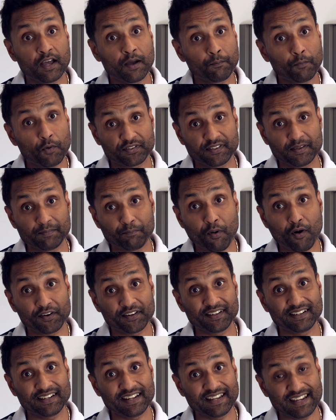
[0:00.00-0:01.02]
Most
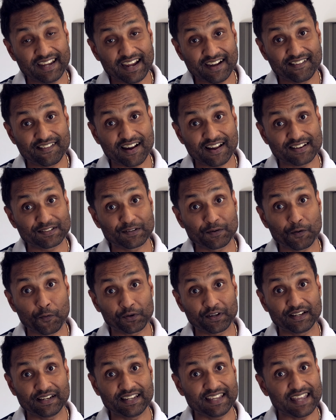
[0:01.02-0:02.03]
importantly, it runs
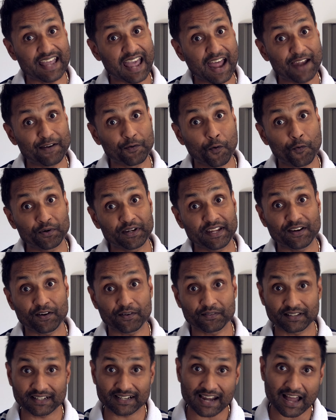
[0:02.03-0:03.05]
locally and no need of
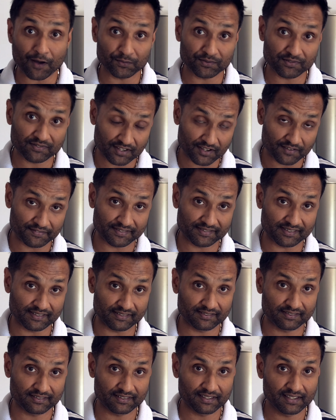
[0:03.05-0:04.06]
the cloud
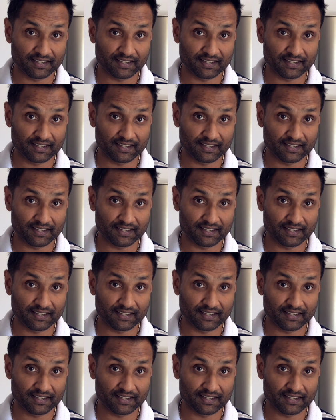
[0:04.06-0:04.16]
services.